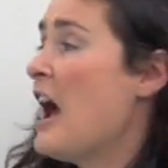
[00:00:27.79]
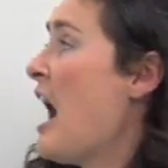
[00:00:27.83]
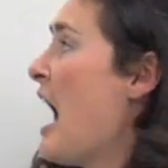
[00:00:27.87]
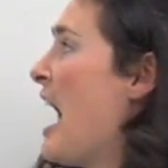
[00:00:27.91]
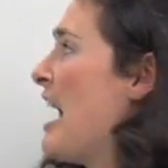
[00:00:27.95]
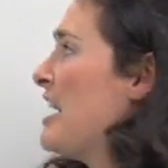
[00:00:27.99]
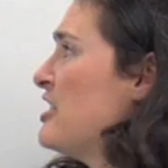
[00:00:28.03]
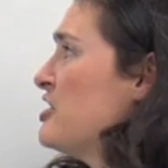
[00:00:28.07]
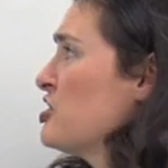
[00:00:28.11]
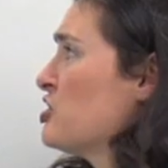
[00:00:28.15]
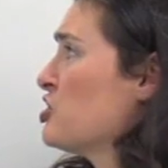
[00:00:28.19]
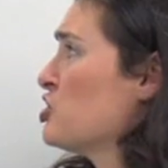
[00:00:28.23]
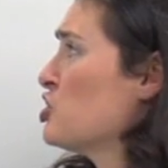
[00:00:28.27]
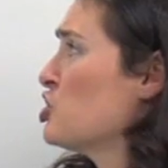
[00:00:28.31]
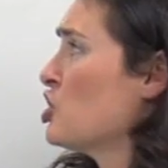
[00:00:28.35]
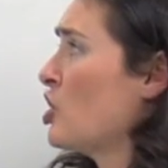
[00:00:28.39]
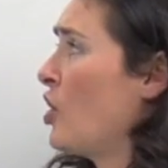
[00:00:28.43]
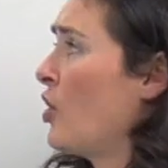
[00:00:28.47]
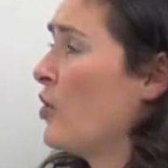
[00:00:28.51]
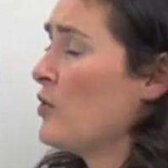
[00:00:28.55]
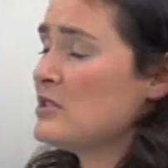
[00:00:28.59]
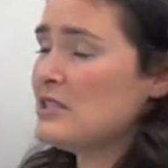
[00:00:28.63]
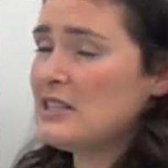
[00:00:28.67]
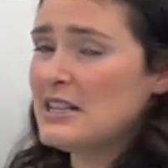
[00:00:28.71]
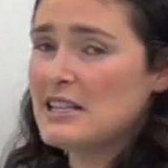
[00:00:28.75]
I just
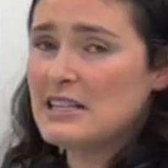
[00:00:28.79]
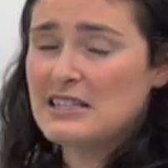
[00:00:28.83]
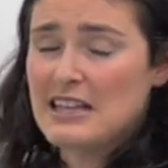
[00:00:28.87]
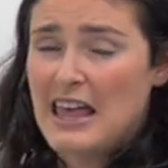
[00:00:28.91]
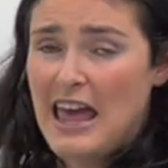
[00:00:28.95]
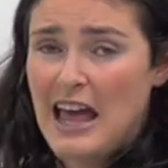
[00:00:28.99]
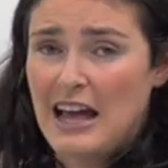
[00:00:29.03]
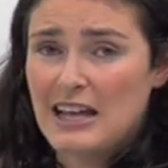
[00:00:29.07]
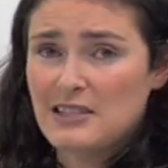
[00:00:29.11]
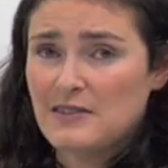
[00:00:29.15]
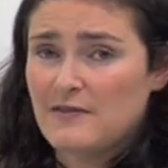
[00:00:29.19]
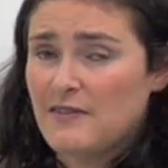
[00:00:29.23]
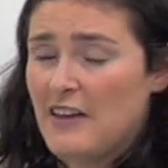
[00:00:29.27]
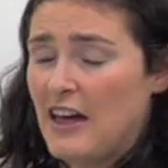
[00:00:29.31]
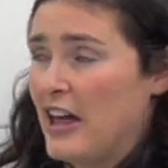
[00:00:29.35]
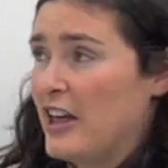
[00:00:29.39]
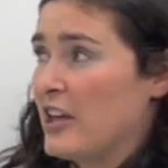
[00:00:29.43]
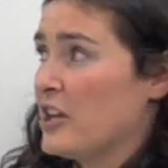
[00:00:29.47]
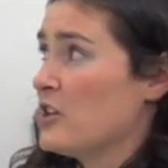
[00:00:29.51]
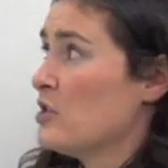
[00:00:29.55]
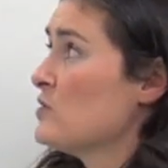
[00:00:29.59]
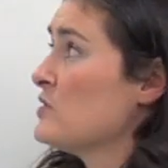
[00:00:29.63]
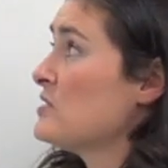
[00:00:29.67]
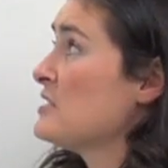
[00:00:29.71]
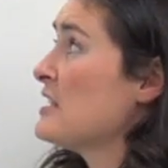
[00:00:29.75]
chose these X
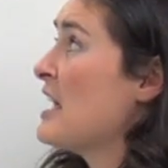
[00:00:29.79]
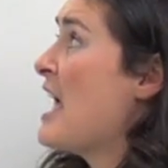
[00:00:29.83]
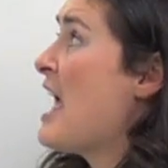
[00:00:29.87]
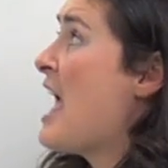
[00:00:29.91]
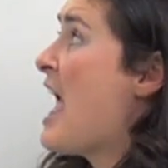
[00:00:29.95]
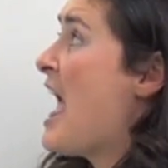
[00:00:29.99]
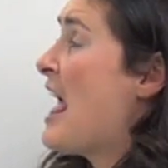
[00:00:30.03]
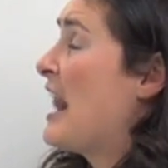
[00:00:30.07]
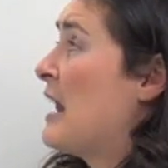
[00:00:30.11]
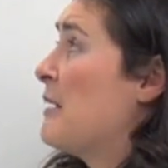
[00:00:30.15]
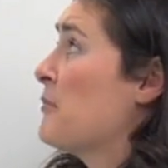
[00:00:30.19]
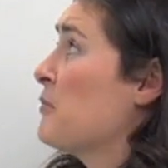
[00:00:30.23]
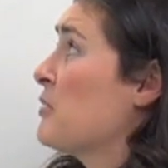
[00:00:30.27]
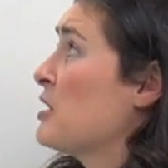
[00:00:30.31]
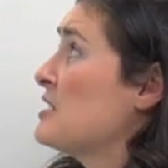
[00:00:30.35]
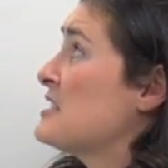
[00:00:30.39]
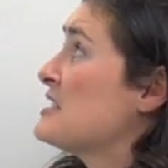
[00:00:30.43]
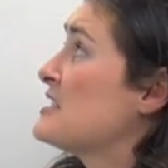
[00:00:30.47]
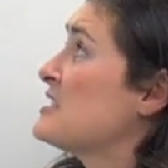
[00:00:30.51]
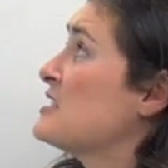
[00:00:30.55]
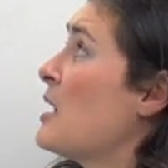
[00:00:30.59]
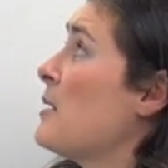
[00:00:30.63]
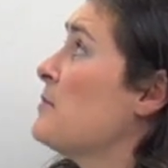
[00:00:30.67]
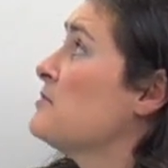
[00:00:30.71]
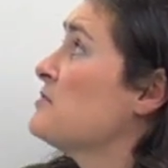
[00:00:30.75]
values and I'm gonna
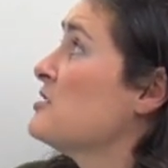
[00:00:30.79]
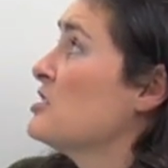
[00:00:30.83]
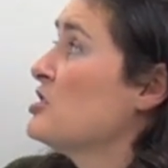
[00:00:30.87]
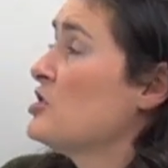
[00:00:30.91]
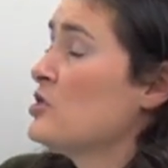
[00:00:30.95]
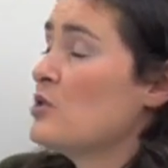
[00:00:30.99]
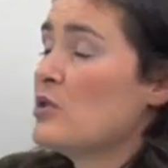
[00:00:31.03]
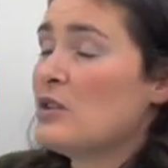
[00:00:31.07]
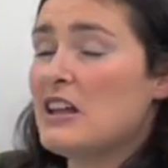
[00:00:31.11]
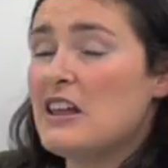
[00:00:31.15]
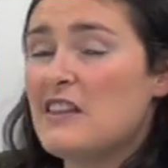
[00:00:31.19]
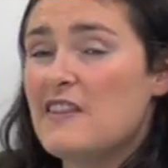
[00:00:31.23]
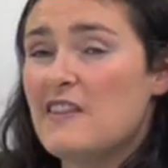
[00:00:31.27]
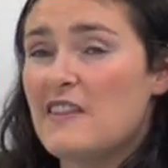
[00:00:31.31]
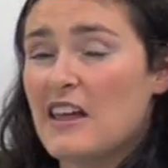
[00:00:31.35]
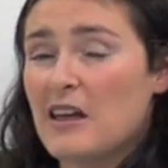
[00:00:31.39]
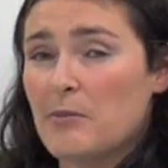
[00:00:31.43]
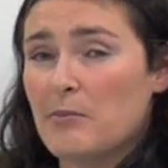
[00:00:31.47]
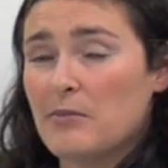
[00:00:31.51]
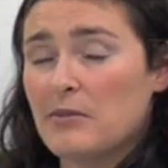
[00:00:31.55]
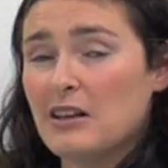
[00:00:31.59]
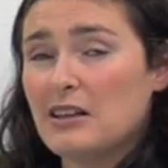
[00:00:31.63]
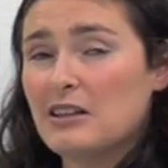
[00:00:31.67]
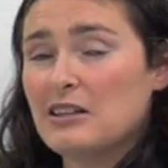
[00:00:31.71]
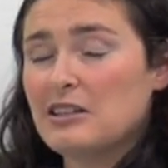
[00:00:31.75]
substitute in
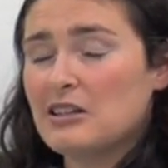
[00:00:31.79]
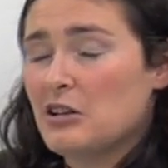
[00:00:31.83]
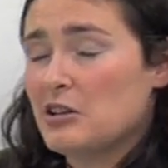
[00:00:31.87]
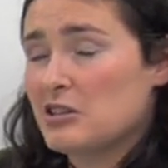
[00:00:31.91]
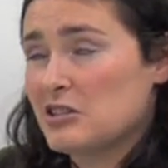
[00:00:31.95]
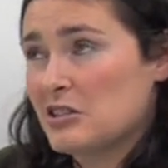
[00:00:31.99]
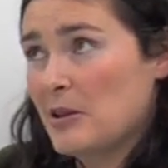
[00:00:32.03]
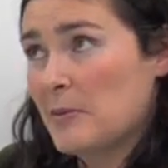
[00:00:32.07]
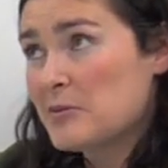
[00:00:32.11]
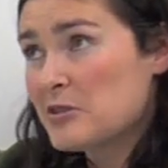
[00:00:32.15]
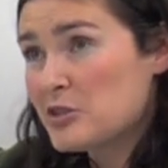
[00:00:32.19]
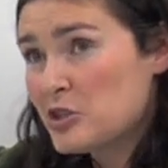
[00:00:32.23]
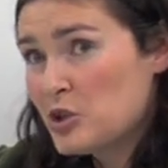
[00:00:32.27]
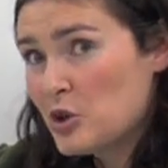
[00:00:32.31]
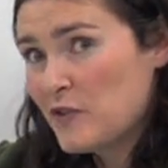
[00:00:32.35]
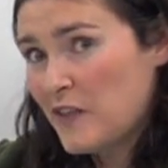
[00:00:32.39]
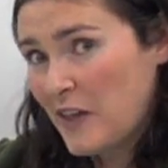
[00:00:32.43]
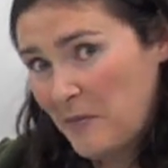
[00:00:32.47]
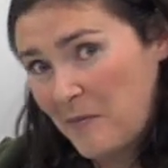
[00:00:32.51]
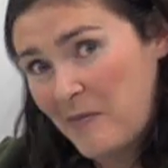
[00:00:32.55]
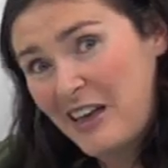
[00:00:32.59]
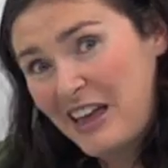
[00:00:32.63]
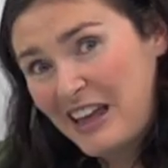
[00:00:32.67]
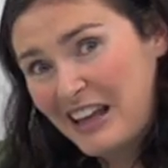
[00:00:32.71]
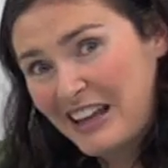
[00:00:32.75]
them, substitute
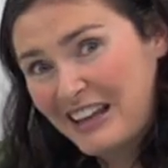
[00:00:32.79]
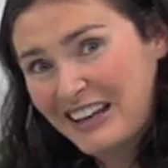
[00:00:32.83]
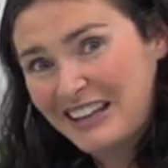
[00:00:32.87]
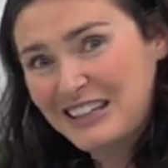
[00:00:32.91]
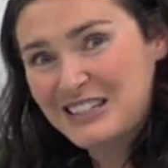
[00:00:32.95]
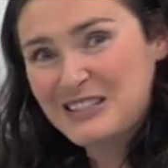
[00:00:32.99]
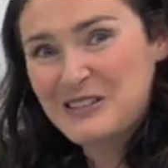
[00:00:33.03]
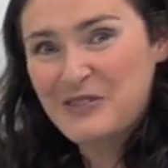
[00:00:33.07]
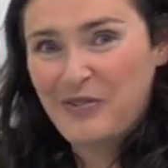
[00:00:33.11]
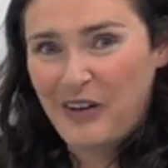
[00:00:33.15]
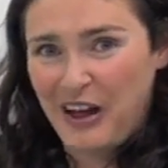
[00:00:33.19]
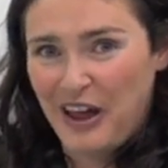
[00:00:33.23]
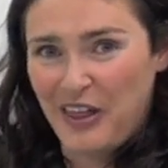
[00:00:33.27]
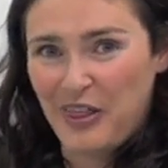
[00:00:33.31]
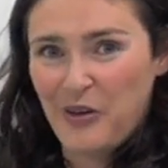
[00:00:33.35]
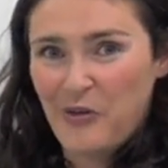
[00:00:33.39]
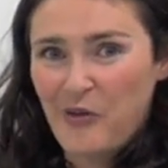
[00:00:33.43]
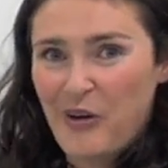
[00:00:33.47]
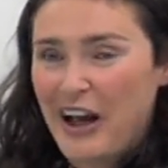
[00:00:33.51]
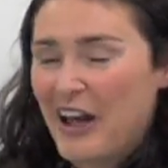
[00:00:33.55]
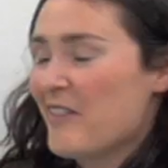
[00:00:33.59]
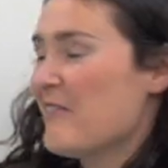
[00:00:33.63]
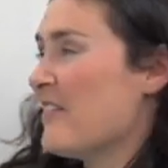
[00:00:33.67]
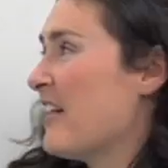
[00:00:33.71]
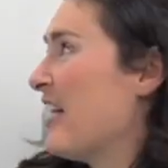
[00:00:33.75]
them in to find the
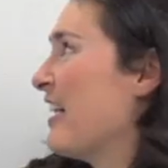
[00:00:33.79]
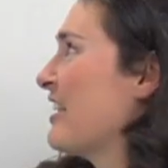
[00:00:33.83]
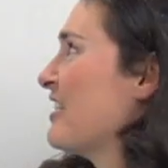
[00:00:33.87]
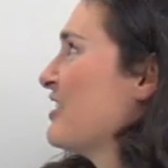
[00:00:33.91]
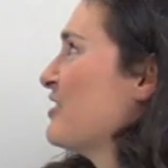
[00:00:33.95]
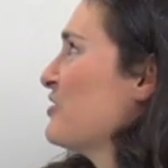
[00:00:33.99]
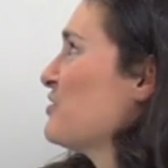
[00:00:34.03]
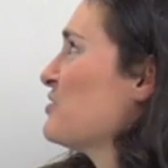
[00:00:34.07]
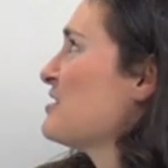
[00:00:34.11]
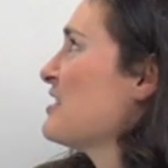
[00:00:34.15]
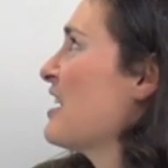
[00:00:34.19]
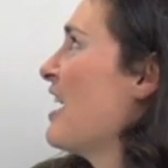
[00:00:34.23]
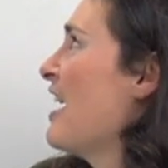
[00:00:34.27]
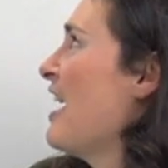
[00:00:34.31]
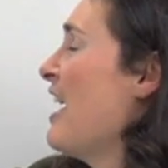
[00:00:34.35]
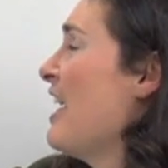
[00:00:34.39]
Y values.